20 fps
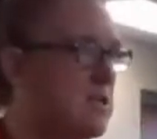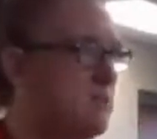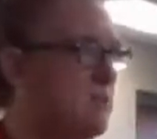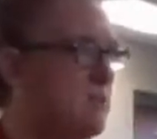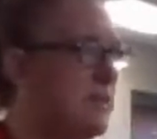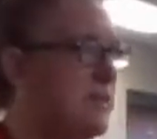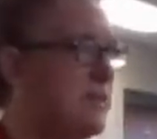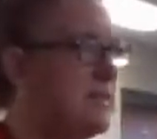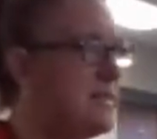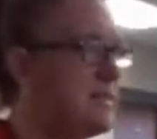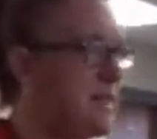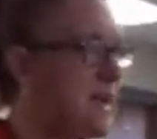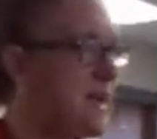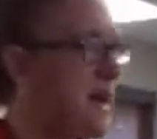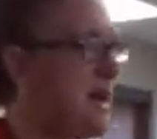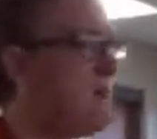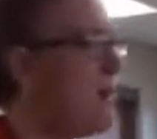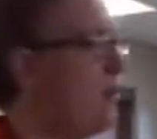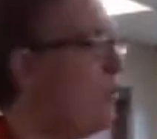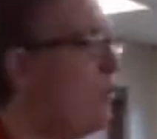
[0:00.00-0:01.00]
but this time
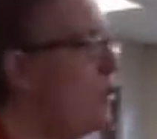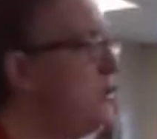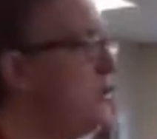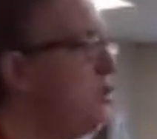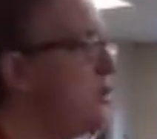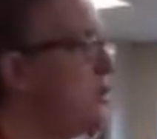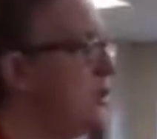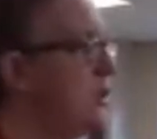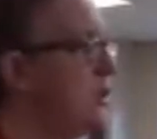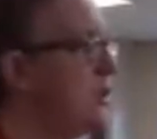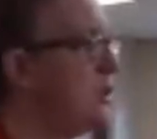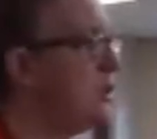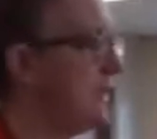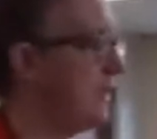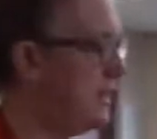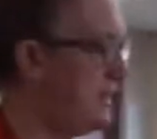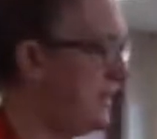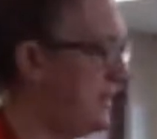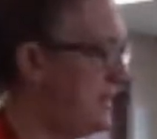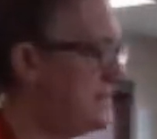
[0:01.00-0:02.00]
I want you to look at
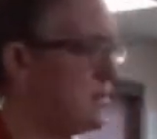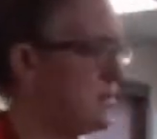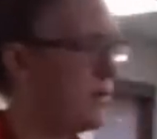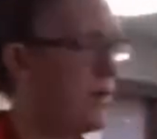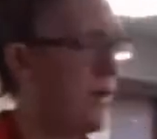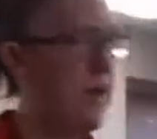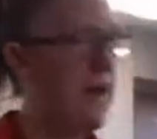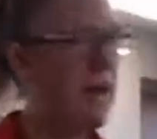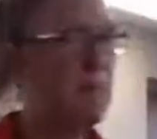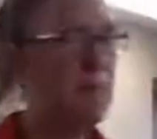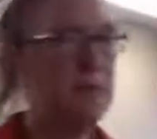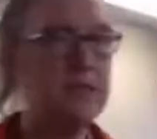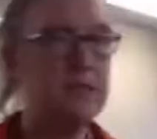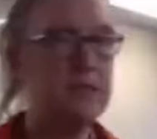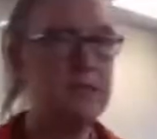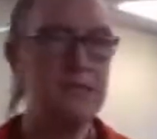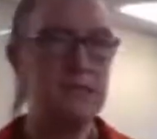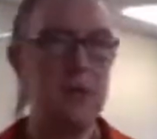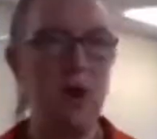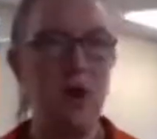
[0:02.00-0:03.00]
this. Okay, I'm going to
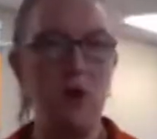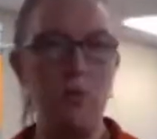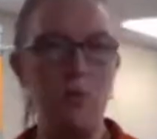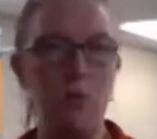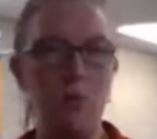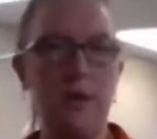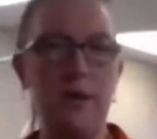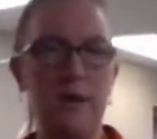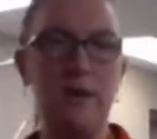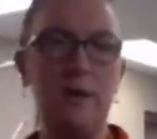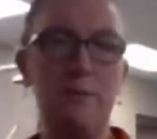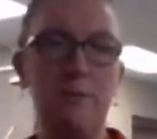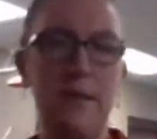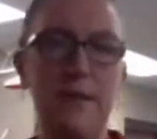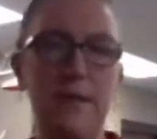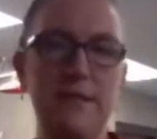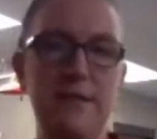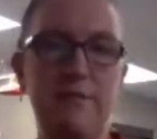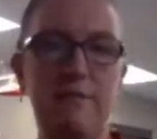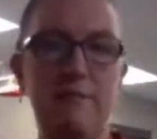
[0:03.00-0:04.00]
start with a
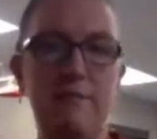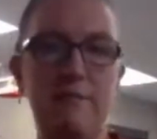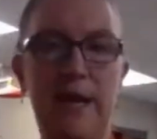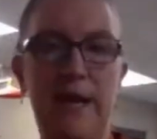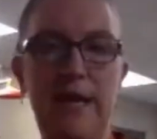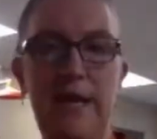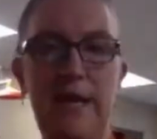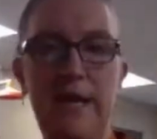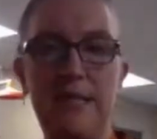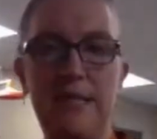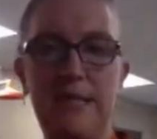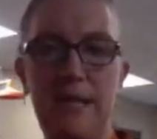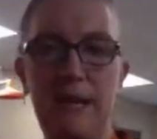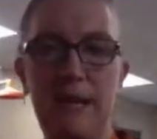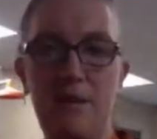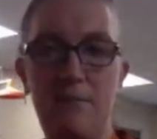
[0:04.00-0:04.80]
piece of magnesium